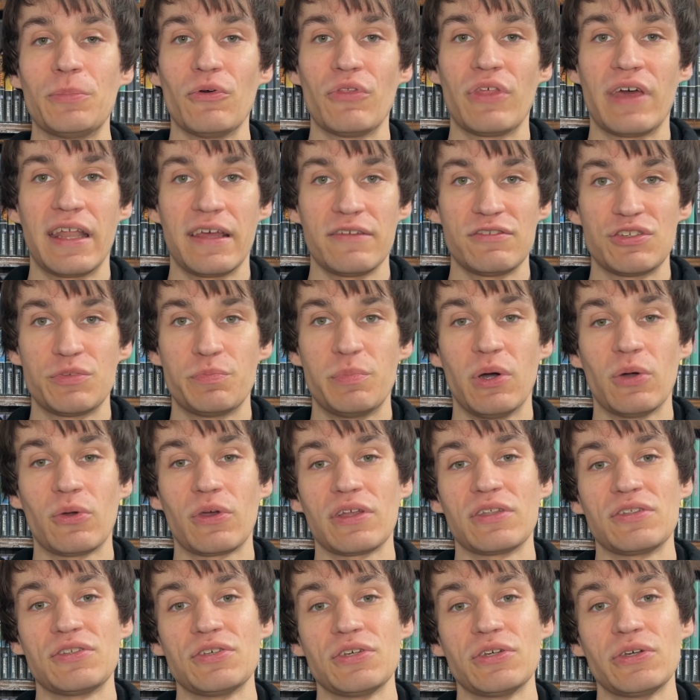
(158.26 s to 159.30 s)
that I've
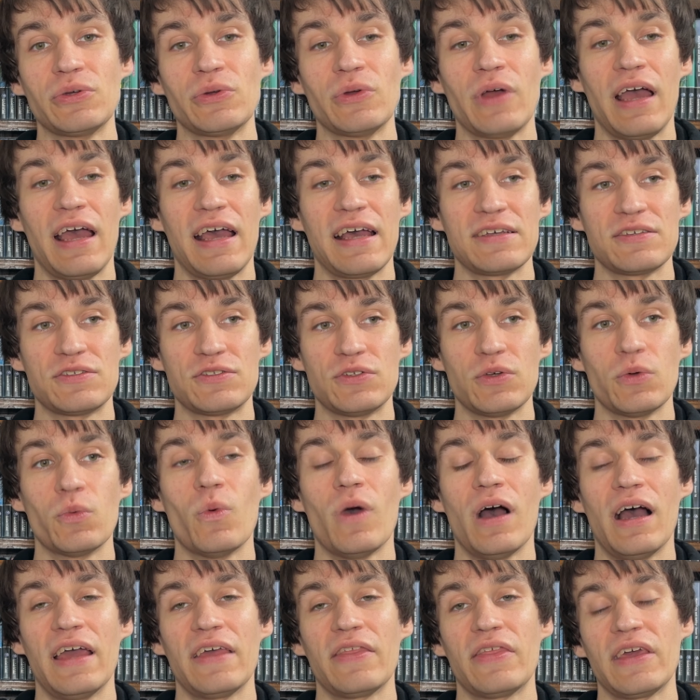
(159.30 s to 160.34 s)
spoken to as to
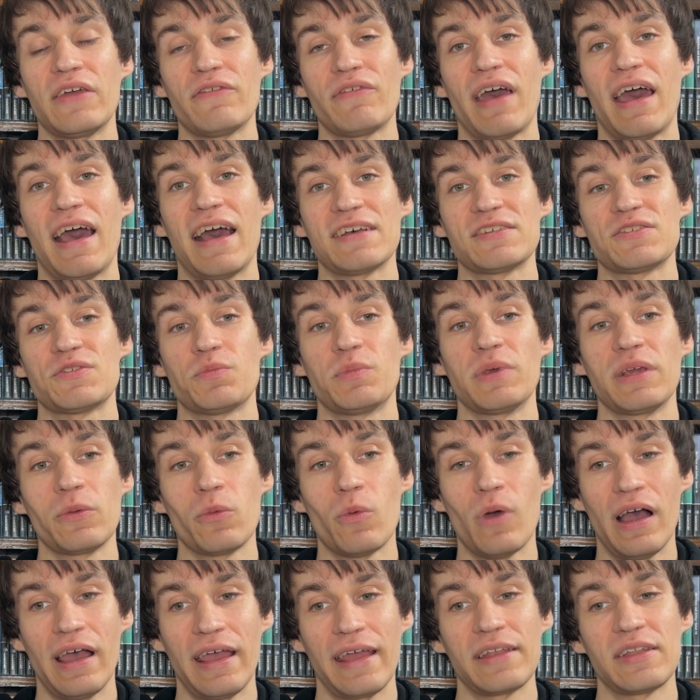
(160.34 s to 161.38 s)
why they've asked me
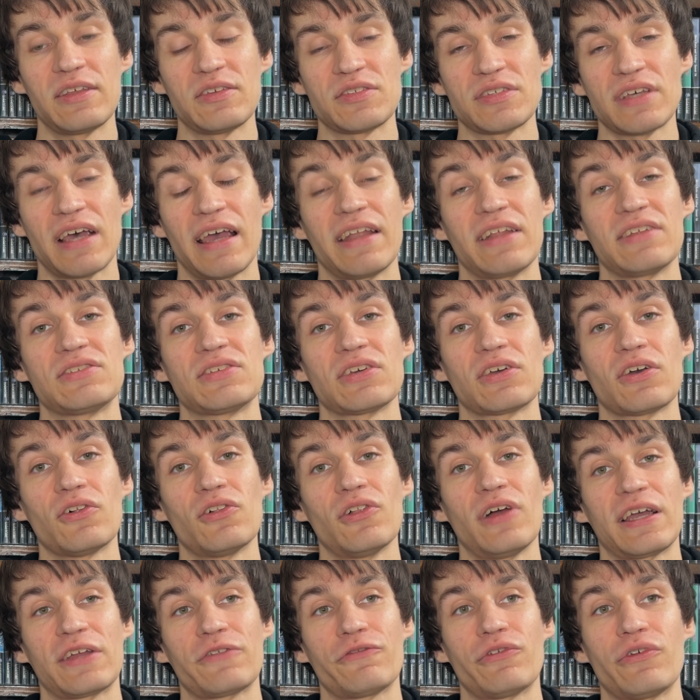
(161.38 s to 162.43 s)
why I decided to
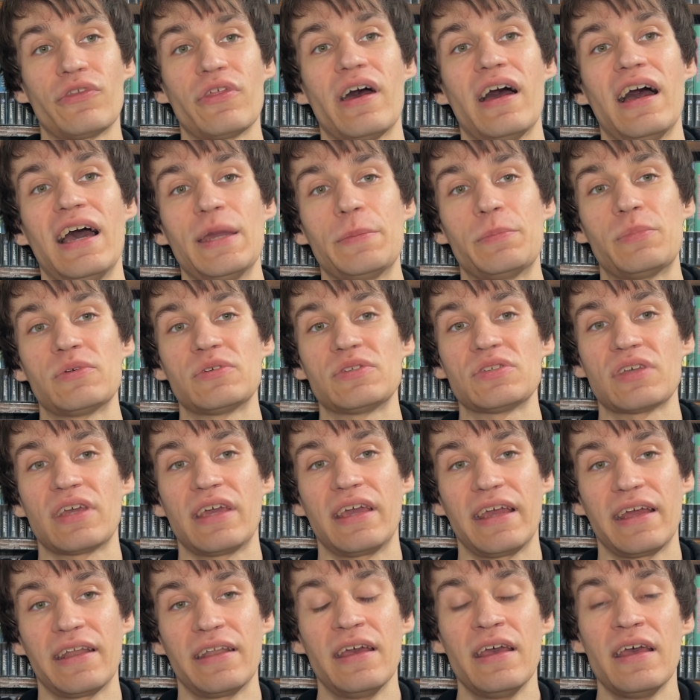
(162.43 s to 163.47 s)
collect for the
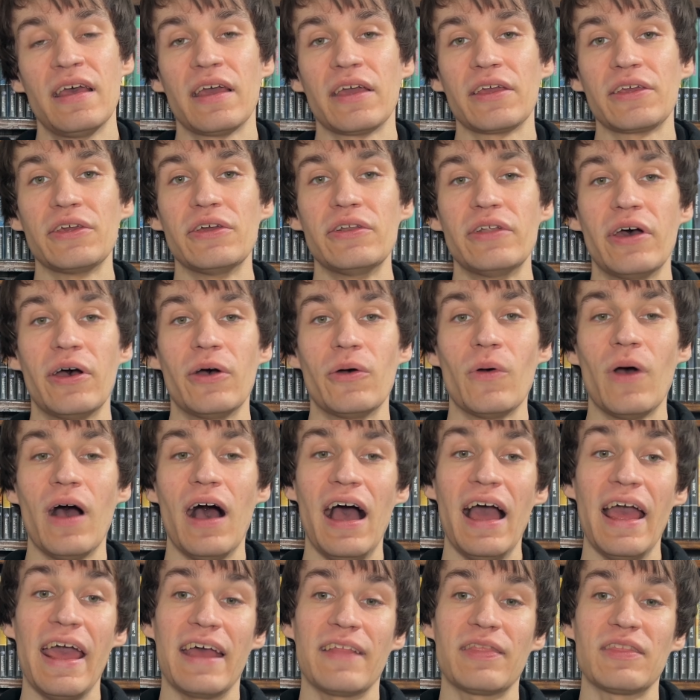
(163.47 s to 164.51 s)
Hyperscan, you know,
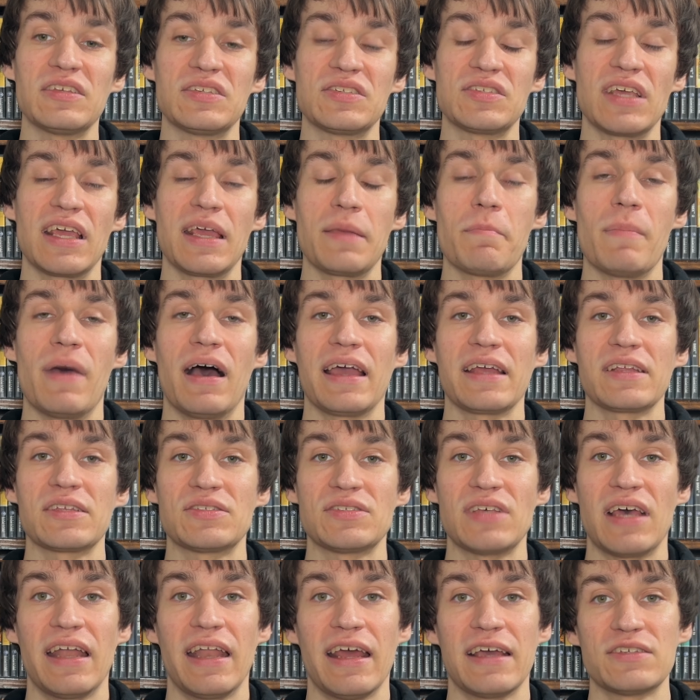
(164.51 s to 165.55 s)
I had the same
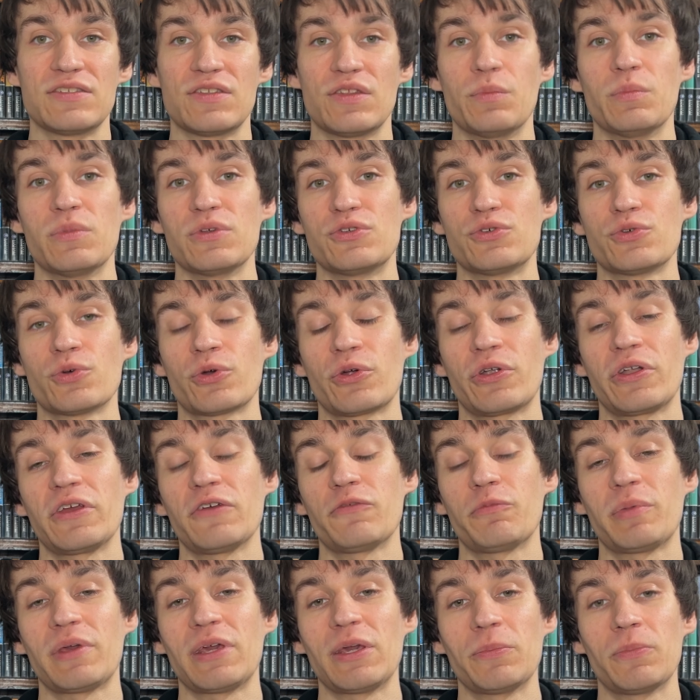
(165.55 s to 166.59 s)
mindset as the majority
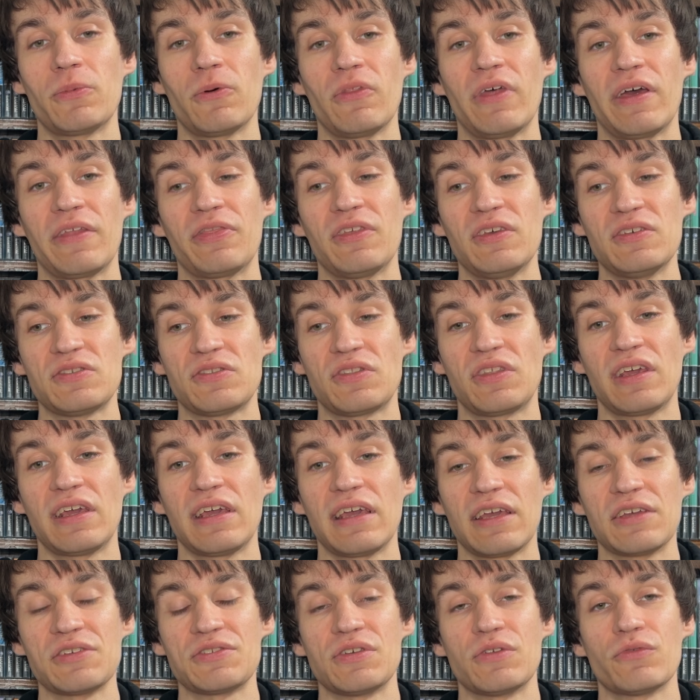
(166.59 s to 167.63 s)
of people, that this
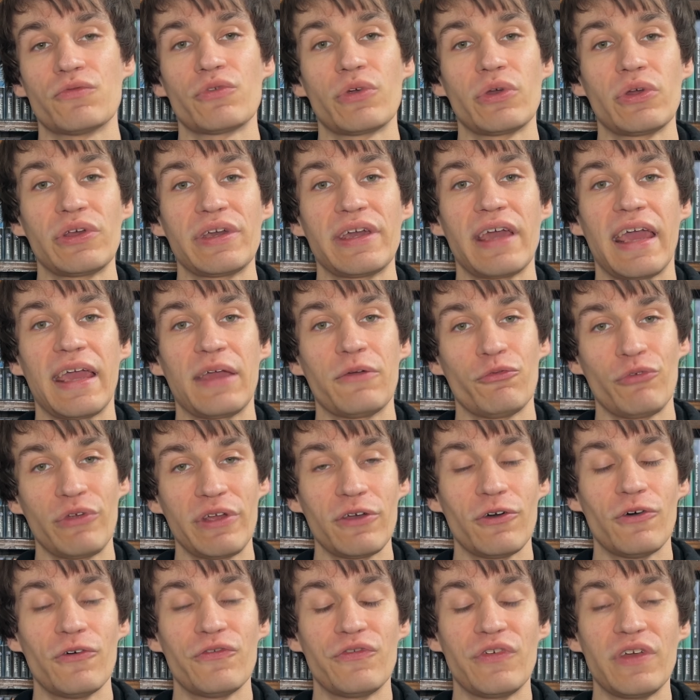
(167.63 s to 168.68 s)
thing isn't really a
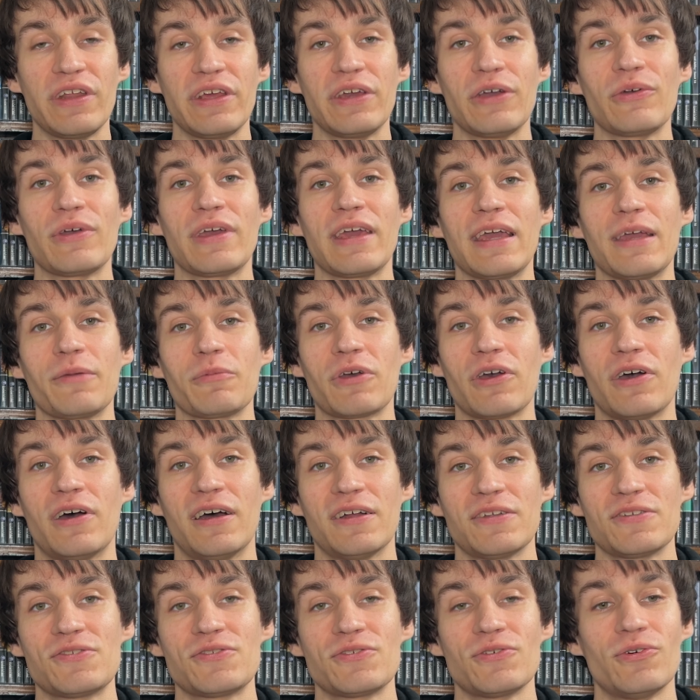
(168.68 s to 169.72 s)
real video game
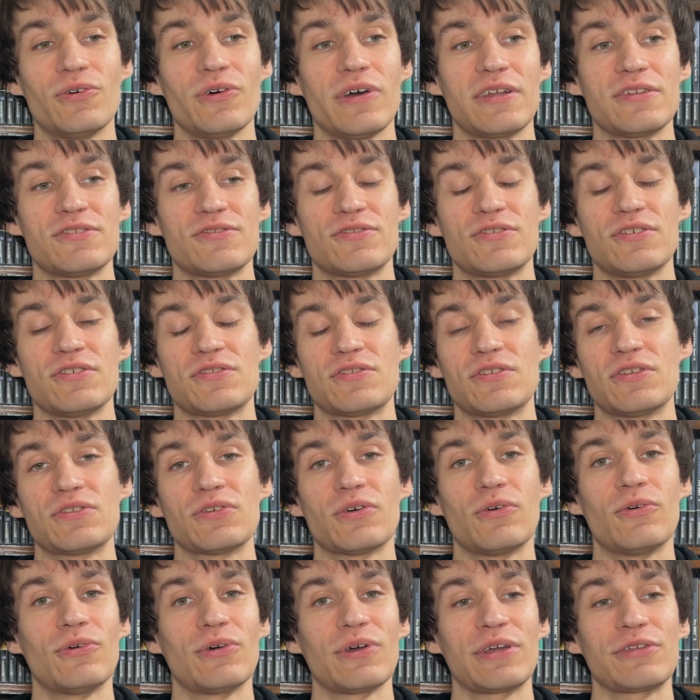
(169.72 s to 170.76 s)
console, it's just a
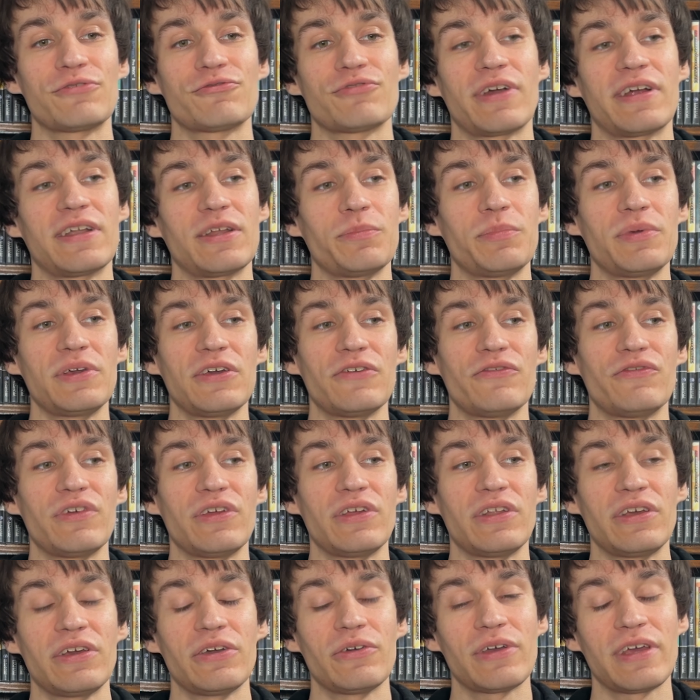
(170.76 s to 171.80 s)
toy trying to be a
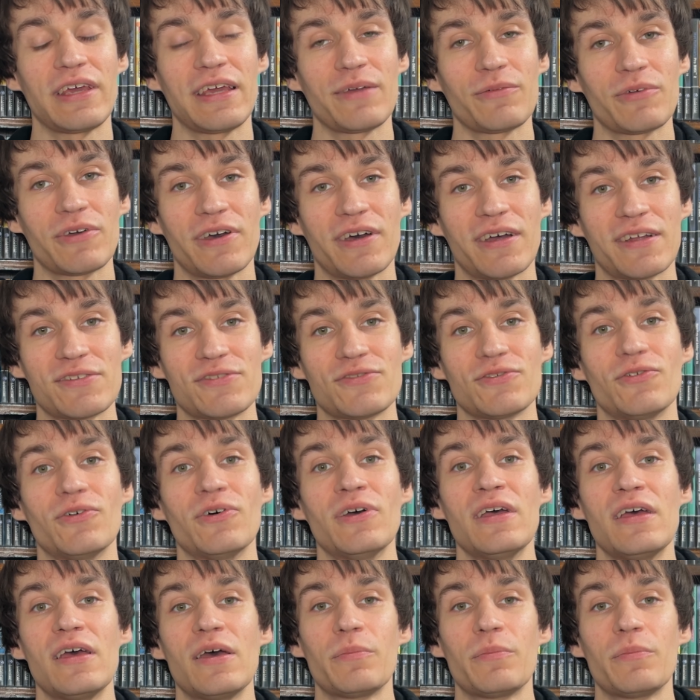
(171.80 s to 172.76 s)
video game console.